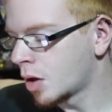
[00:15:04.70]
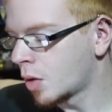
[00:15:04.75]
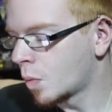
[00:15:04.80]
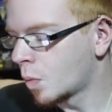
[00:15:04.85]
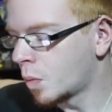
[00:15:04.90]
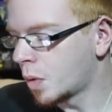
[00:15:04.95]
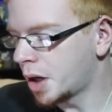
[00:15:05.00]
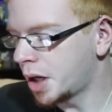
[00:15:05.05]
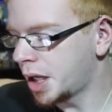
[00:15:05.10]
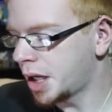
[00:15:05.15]

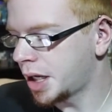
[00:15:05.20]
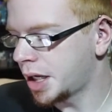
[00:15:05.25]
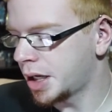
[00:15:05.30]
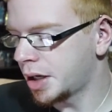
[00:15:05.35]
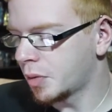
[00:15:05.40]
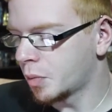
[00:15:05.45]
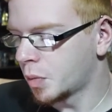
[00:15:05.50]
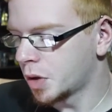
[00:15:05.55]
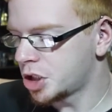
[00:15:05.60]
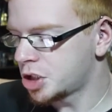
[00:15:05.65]
What
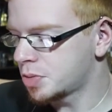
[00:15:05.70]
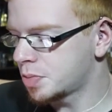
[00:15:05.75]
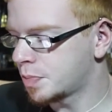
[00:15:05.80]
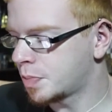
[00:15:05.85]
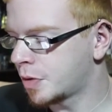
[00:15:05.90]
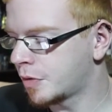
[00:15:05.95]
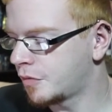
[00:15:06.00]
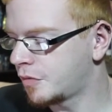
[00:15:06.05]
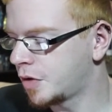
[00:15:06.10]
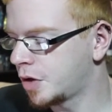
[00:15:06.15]
it which
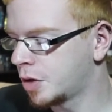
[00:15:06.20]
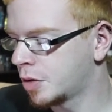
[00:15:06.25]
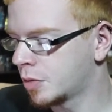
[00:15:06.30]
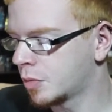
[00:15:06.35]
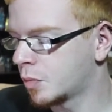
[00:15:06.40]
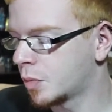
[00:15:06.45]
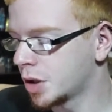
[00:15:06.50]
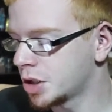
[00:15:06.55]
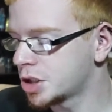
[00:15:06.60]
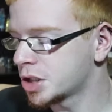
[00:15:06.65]
perfume
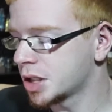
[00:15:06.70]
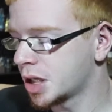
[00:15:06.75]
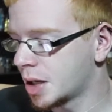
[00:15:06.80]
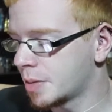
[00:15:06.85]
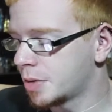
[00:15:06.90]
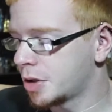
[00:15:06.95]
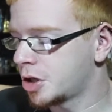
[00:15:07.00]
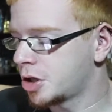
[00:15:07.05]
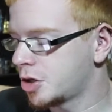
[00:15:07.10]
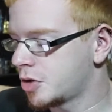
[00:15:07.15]
which
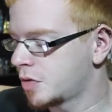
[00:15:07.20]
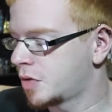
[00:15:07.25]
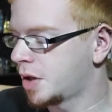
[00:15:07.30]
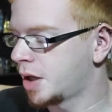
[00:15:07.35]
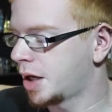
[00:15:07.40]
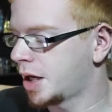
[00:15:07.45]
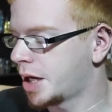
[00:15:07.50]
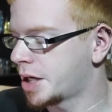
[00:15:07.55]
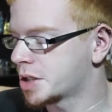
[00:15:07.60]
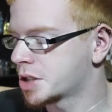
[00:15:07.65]
celebrity do you
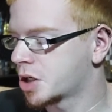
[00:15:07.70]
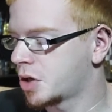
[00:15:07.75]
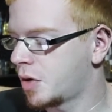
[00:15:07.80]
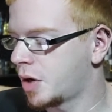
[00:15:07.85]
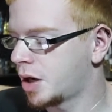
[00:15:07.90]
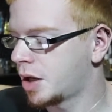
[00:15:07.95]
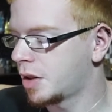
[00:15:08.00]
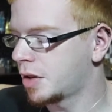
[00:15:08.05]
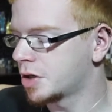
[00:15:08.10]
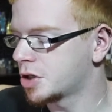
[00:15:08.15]
think has
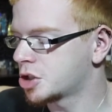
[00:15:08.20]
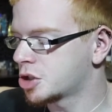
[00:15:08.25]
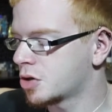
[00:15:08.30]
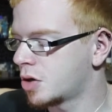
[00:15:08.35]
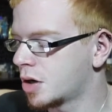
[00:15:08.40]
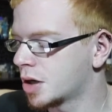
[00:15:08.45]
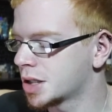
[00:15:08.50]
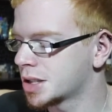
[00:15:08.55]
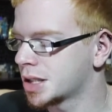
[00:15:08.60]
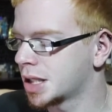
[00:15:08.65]
created the
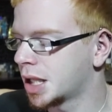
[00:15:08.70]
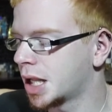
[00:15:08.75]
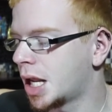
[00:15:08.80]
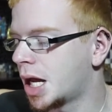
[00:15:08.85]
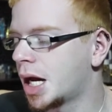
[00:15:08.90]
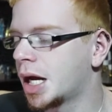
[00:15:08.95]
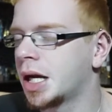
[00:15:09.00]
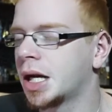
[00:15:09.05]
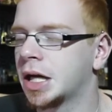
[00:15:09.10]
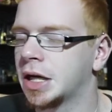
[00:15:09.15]
strongest
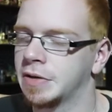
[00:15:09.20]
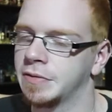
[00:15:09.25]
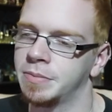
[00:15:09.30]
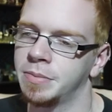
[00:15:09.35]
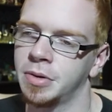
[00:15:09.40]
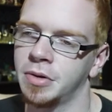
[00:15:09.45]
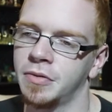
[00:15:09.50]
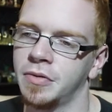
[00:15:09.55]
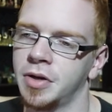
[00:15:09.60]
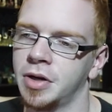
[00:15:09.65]
line of
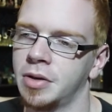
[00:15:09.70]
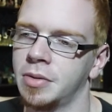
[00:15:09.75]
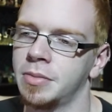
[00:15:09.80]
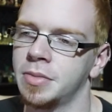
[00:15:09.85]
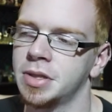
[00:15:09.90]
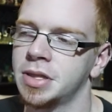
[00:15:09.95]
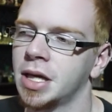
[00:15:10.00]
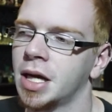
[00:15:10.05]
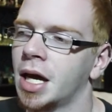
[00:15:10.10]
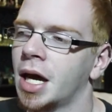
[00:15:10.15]

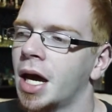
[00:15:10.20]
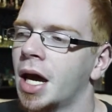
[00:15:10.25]
perfumes?